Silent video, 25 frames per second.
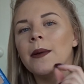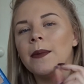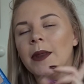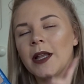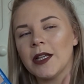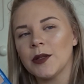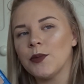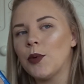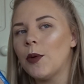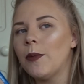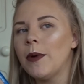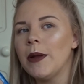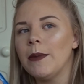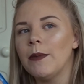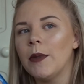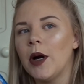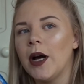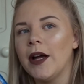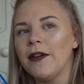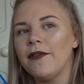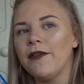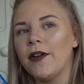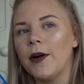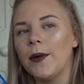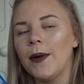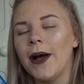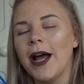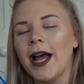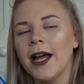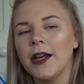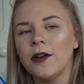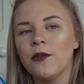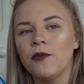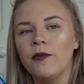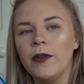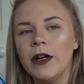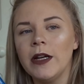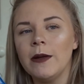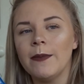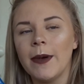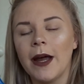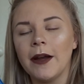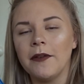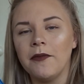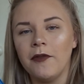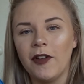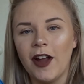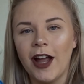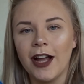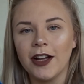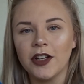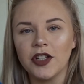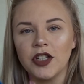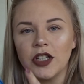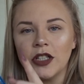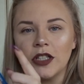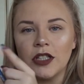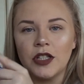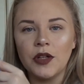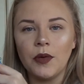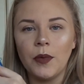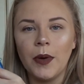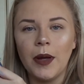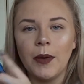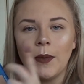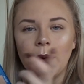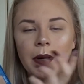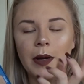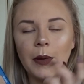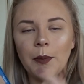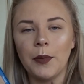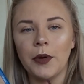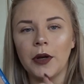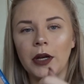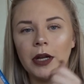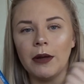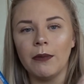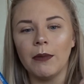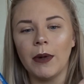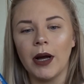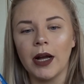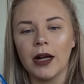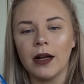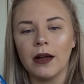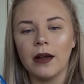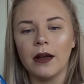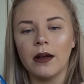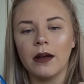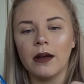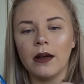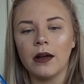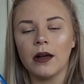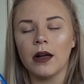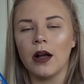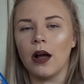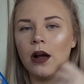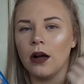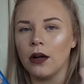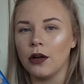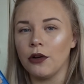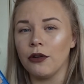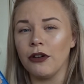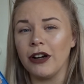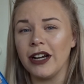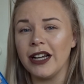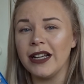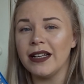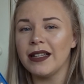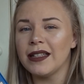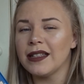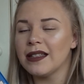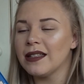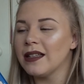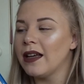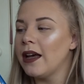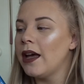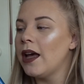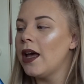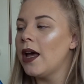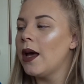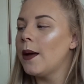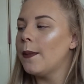That's probably my fault. I had a really bad reaction to it when I put it in my cut crease,